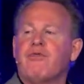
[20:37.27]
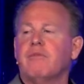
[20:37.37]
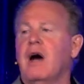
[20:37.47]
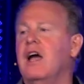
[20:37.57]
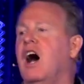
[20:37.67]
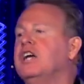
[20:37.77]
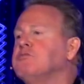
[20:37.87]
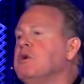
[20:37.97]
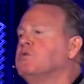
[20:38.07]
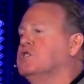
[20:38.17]
or my
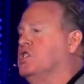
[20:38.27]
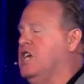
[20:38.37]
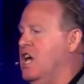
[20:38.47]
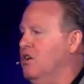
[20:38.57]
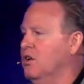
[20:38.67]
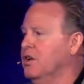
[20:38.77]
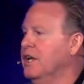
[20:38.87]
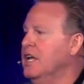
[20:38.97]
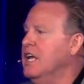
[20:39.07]
husband was killed